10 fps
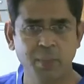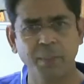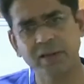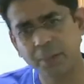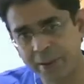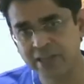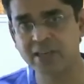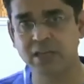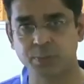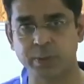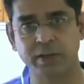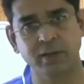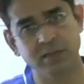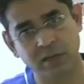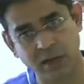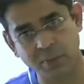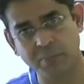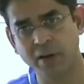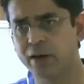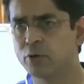but the patient has pain, there's a
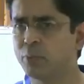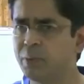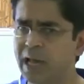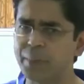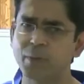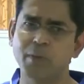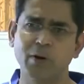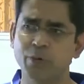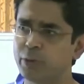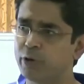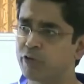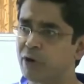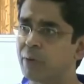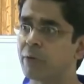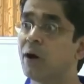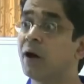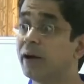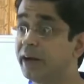lump, could be lipoma, could be neurofibroma.